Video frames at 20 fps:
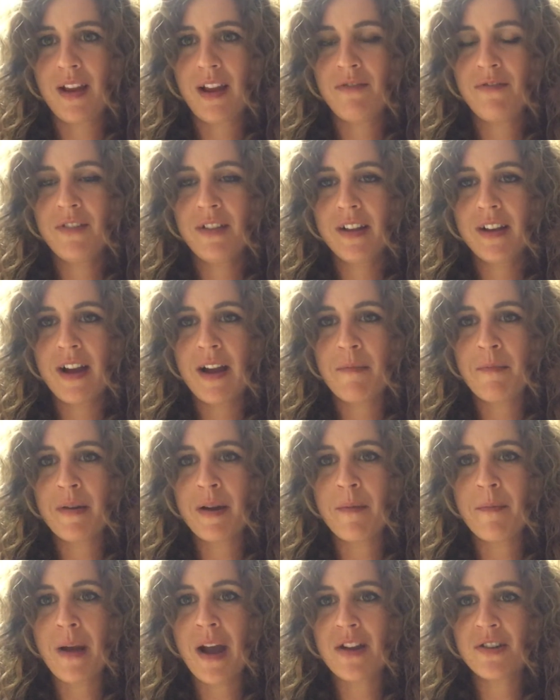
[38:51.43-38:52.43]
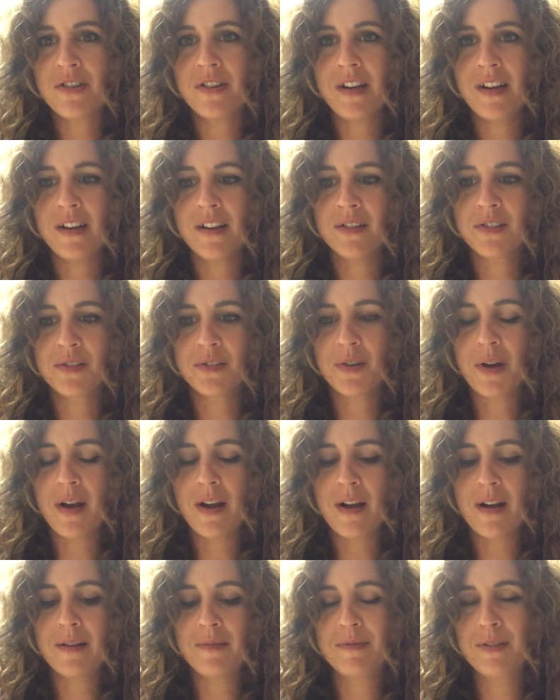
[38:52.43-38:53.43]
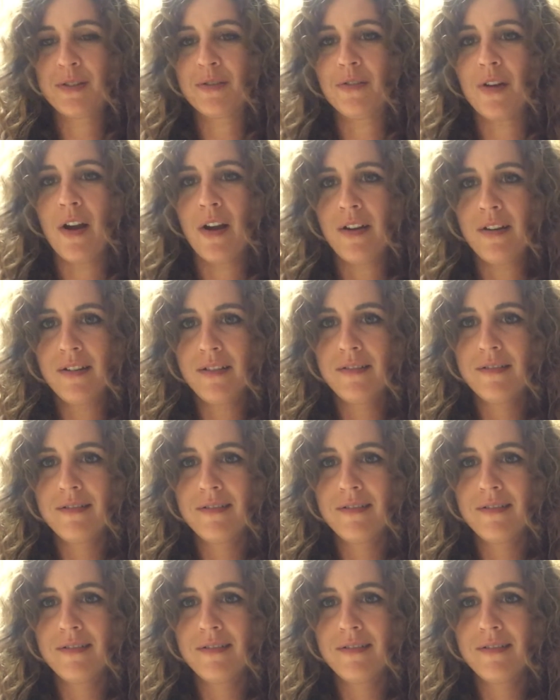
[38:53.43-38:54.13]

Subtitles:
I feel like I'm imagining a scone